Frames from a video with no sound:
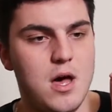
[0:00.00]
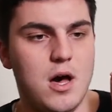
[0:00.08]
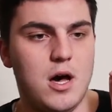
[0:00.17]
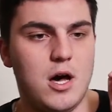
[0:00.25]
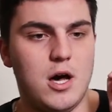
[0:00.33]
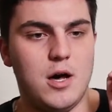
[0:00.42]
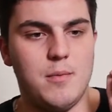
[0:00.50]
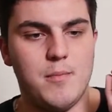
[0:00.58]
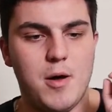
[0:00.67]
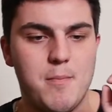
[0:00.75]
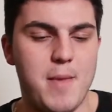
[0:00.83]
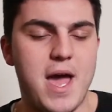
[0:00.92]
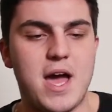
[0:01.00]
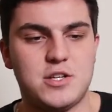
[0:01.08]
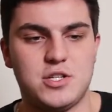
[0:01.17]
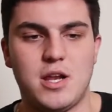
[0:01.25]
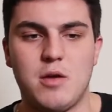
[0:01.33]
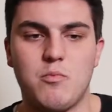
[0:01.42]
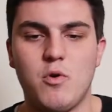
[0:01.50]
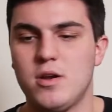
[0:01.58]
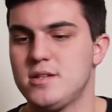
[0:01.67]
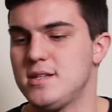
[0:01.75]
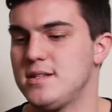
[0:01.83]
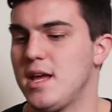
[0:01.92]
a match, and I
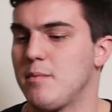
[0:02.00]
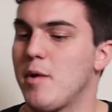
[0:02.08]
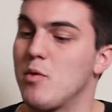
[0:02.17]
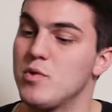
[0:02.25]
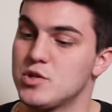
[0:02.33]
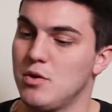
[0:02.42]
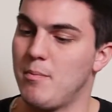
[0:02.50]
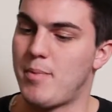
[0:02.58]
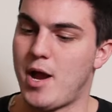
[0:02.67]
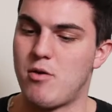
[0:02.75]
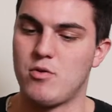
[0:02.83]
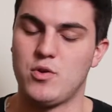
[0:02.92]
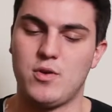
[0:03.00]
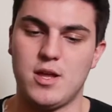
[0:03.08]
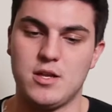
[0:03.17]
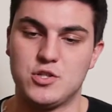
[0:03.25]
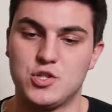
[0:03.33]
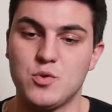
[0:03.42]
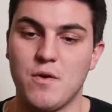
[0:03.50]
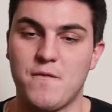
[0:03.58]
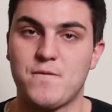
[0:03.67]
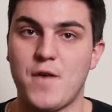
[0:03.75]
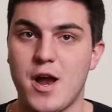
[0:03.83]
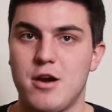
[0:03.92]
wanted to take my original Pyro unit and shoot a
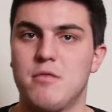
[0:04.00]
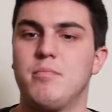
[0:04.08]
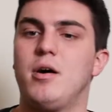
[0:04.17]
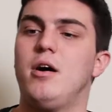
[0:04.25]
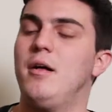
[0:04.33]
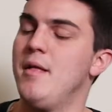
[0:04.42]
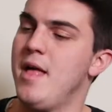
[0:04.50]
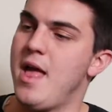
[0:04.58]
fireball